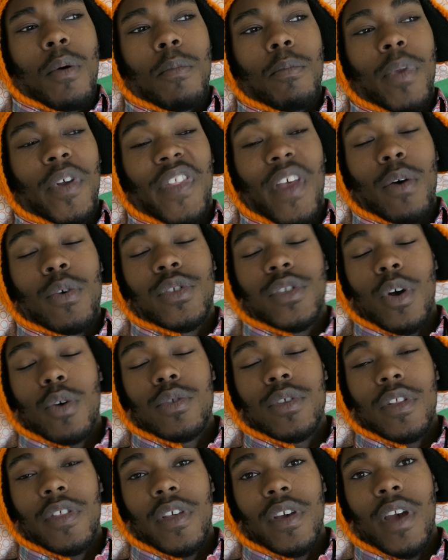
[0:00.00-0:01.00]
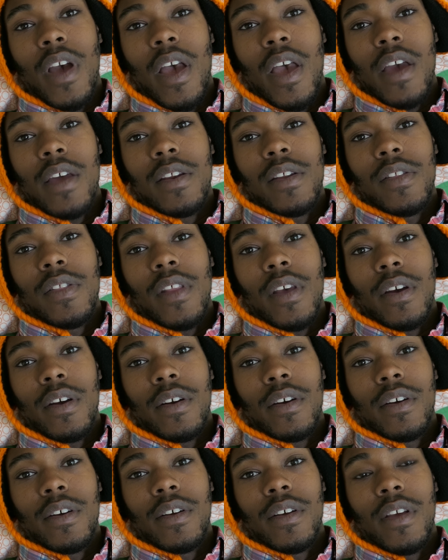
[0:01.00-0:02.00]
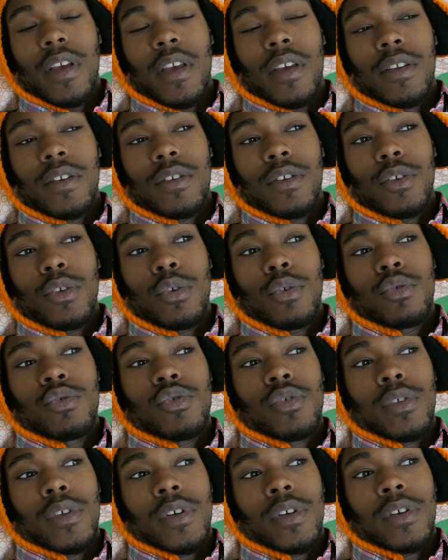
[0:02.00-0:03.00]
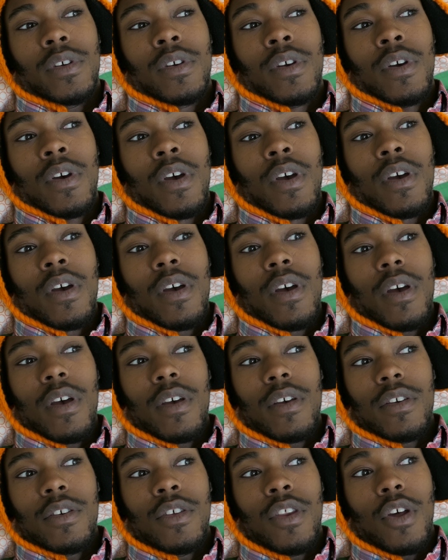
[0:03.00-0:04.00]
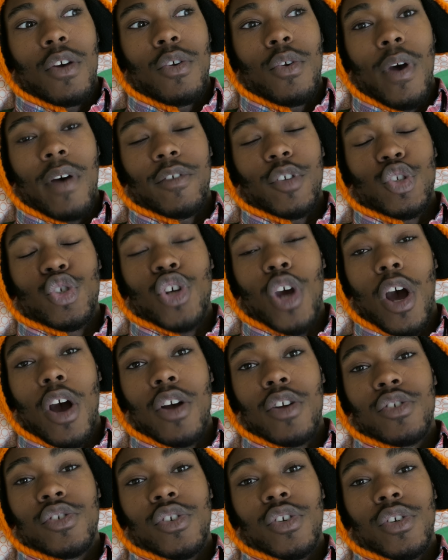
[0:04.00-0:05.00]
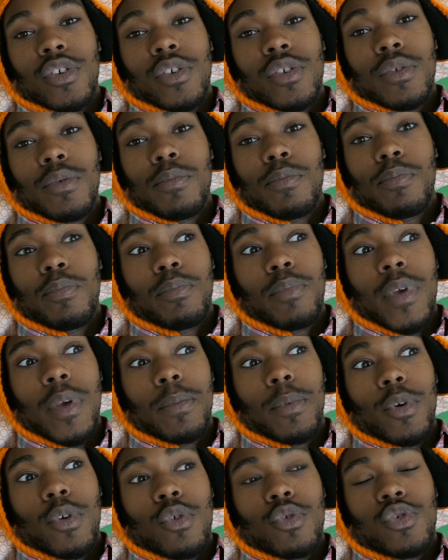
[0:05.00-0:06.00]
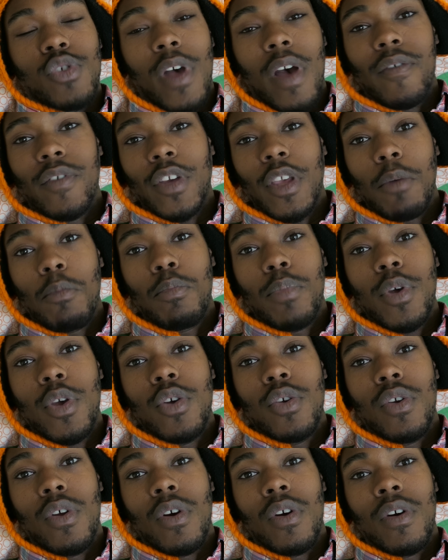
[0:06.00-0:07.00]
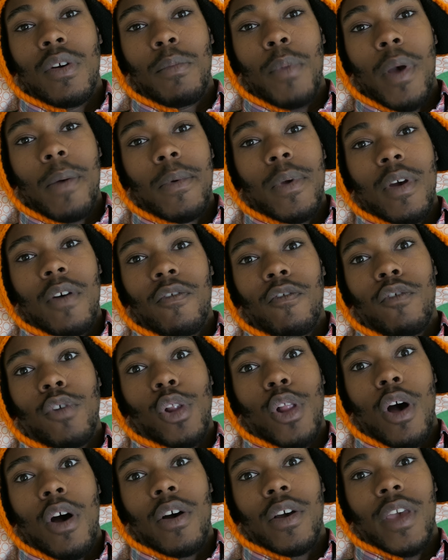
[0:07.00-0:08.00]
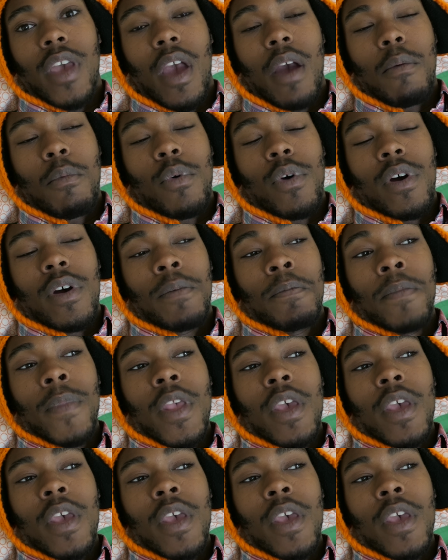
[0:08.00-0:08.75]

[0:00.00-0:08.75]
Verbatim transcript: but that was the only thing I had in there. And usually, you know, you have a charger, people usually have a computer, maybe a vlog camera.